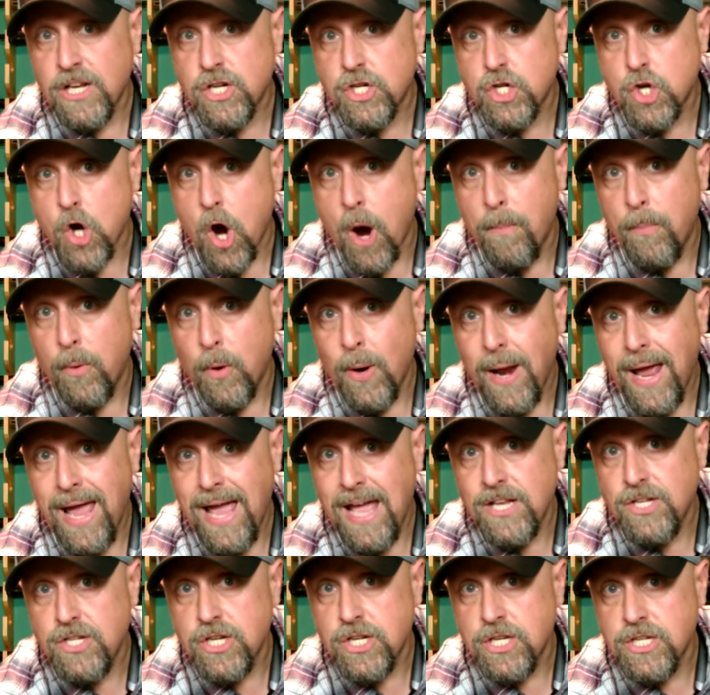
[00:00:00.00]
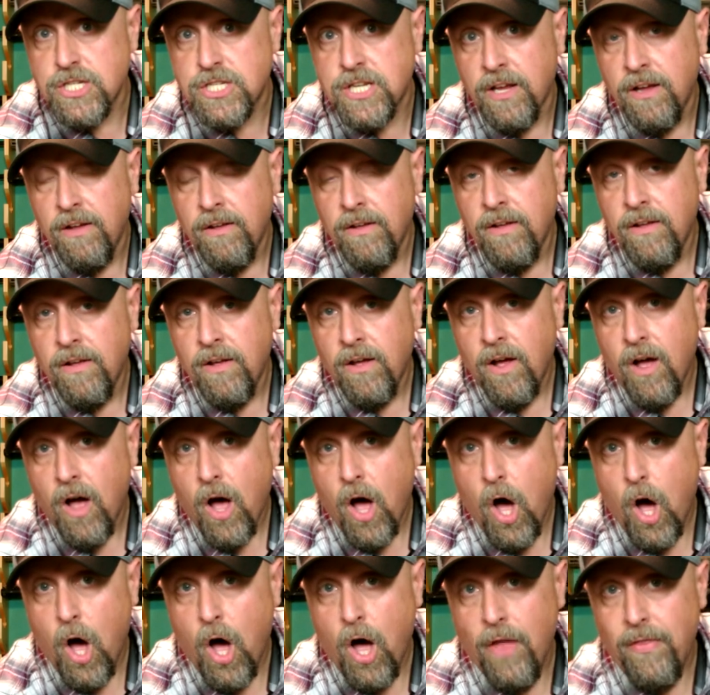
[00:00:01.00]
sharper edges
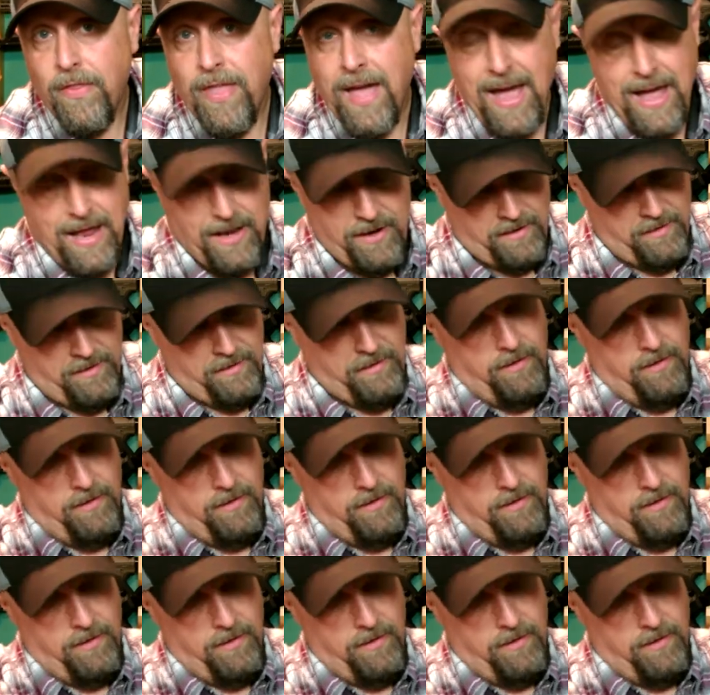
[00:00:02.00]
on that